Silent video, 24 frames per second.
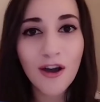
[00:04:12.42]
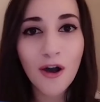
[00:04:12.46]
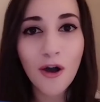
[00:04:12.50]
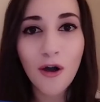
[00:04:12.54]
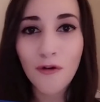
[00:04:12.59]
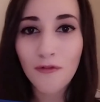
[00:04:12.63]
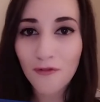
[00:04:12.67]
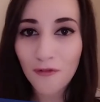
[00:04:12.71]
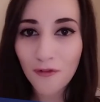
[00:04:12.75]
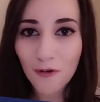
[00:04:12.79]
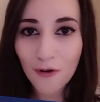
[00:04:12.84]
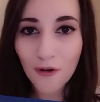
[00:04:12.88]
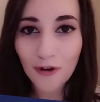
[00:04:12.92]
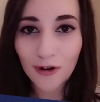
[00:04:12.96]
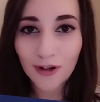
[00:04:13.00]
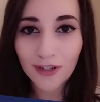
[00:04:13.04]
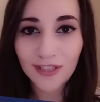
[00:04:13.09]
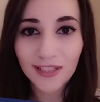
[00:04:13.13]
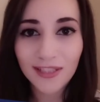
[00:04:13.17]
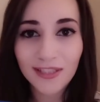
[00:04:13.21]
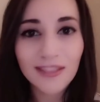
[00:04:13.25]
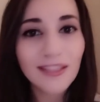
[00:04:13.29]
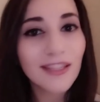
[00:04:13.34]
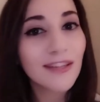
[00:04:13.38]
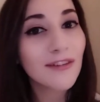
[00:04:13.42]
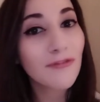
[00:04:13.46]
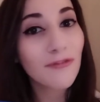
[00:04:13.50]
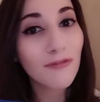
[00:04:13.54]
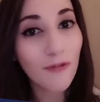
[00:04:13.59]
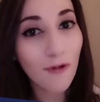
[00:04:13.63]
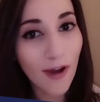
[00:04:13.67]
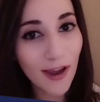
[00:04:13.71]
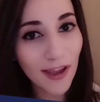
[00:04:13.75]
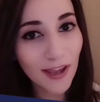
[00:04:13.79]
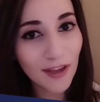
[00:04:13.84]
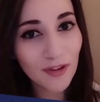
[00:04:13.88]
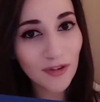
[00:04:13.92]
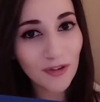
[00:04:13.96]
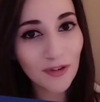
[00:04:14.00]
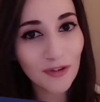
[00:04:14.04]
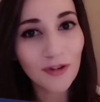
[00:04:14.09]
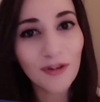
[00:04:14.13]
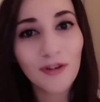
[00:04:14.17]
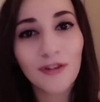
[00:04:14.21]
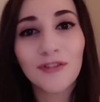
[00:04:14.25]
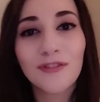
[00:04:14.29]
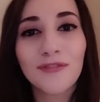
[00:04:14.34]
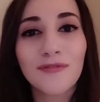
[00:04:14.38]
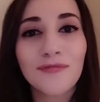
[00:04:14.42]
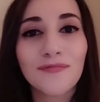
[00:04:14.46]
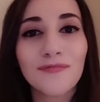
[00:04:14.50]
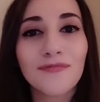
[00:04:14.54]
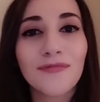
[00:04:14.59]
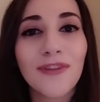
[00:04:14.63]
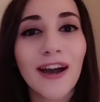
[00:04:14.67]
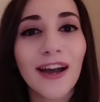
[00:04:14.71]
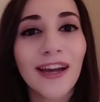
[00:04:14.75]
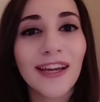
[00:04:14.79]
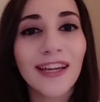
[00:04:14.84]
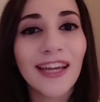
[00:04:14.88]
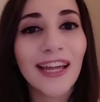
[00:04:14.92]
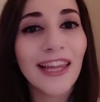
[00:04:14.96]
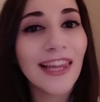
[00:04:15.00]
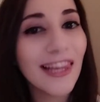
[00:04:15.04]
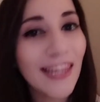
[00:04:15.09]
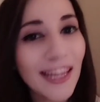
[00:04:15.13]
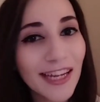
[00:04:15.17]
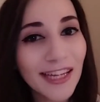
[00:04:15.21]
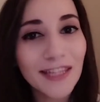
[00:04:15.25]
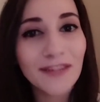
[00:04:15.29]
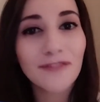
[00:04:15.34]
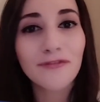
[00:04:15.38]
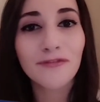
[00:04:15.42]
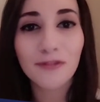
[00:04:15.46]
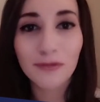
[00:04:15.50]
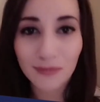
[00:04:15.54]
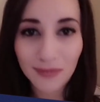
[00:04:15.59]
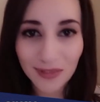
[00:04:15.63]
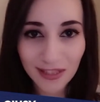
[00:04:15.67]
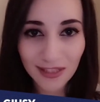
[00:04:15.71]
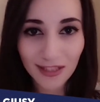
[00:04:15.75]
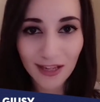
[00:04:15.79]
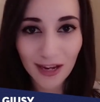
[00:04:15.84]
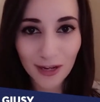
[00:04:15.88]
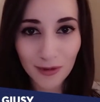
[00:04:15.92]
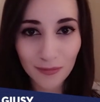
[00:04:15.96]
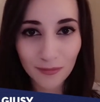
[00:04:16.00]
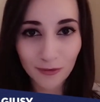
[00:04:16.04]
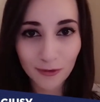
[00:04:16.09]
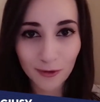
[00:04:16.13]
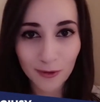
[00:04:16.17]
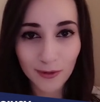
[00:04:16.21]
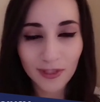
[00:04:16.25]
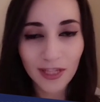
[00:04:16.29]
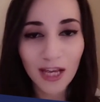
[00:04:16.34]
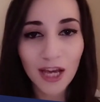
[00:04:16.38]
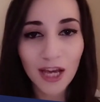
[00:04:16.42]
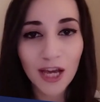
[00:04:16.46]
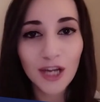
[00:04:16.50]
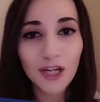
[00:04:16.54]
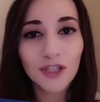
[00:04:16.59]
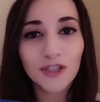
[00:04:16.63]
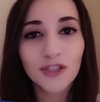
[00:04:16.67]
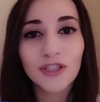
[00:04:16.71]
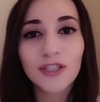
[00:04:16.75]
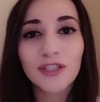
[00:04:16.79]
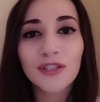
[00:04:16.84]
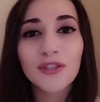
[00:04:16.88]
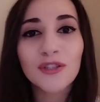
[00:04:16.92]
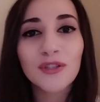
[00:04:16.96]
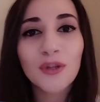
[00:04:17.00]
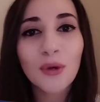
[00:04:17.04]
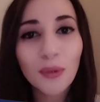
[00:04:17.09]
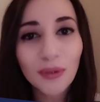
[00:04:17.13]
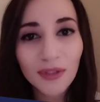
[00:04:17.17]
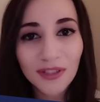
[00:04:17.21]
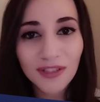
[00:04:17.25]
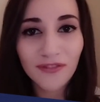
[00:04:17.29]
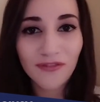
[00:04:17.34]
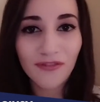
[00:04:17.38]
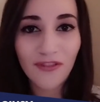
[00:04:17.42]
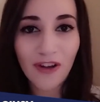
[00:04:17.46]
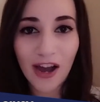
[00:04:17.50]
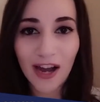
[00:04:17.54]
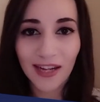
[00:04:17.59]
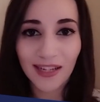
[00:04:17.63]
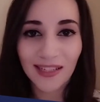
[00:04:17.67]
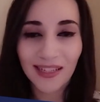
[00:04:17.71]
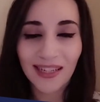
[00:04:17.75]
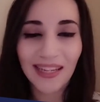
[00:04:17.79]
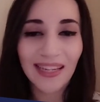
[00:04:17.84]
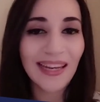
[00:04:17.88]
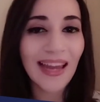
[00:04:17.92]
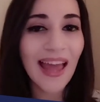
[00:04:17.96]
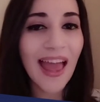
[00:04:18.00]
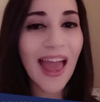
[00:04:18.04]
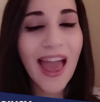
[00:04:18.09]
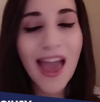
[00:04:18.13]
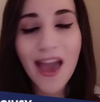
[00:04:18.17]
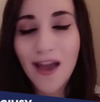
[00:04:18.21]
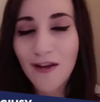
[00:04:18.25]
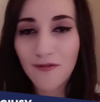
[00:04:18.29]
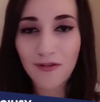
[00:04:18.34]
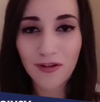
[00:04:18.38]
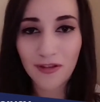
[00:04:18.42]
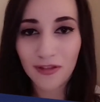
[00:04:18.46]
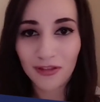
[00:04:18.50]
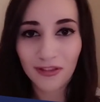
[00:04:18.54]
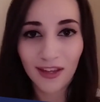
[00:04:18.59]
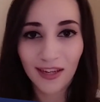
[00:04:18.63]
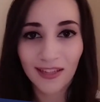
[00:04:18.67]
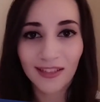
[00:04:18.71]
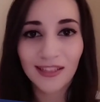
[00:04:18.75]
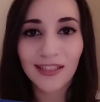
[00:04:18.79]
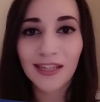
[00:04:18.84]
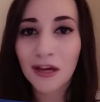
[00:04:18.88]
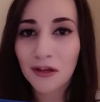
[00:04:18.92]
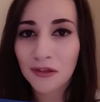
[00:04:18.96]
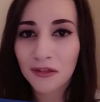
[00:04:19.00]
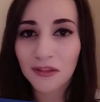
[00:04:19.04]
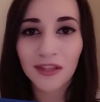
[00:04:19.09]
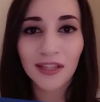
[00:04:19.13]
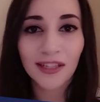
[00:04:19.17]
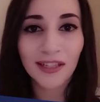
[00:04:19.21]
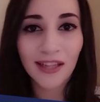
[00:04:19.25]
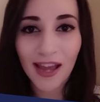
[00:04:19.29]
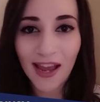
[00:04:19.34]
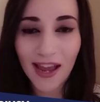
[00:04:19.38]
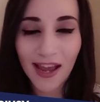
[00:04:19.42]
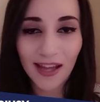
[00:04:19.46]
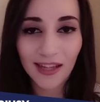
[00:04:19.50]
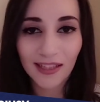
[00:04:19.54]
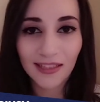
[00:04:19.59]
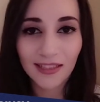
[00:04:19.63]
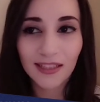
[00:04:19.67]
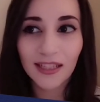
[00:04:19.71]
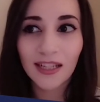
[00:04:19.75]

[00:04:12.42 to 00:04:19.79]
Of course, Fuego by Eleni from Cyprus. She's so divine in everything, nothing ahead.